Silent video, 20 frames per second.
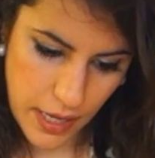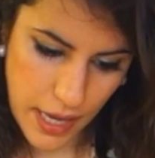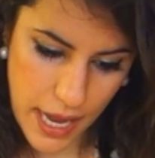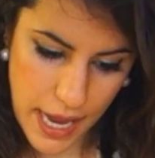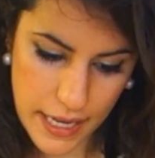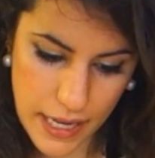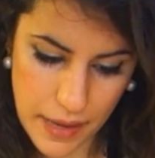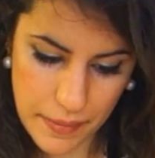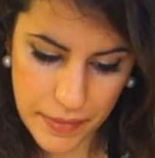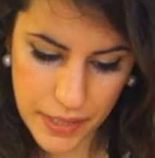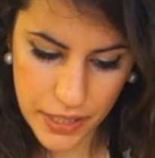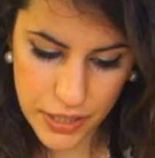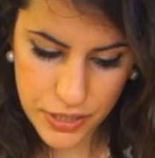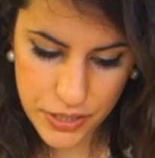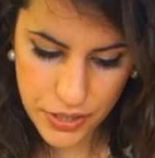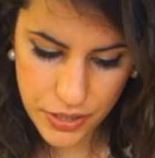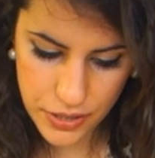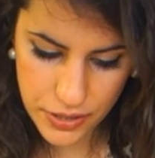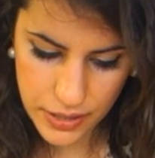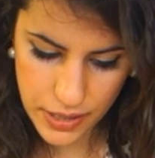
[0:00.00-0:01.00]
And I'm going to
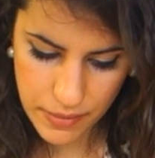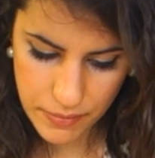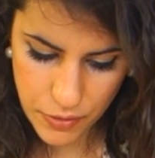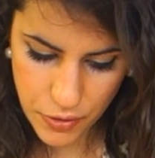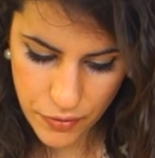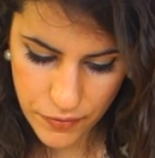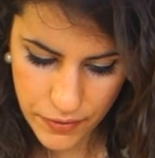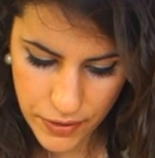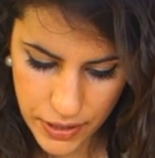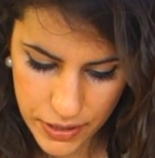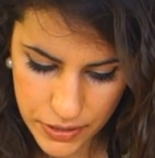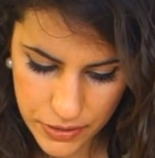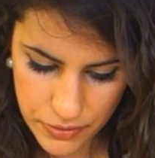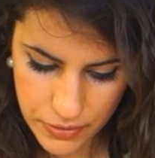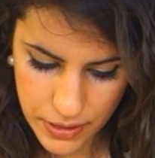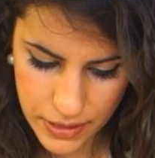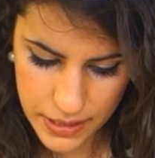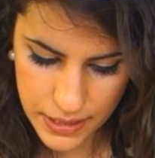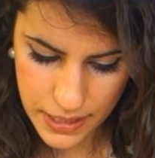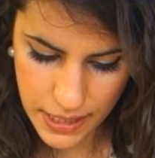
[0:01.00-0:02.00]
turn them over and do
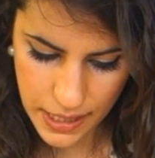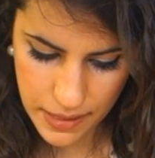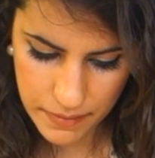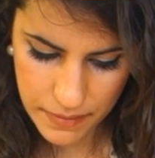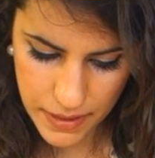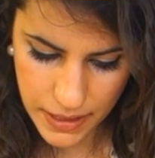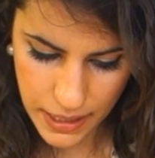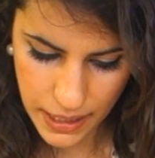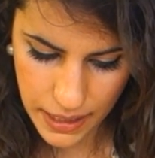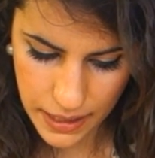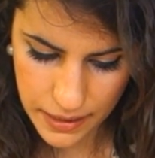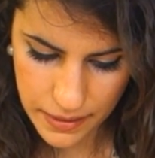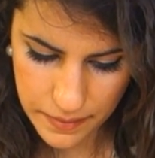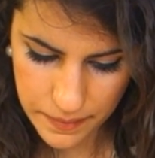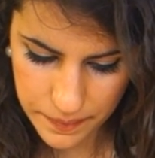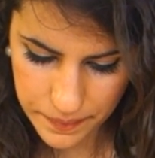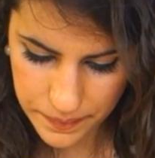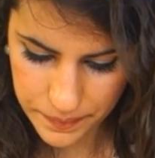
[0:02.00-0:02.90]
the same thing.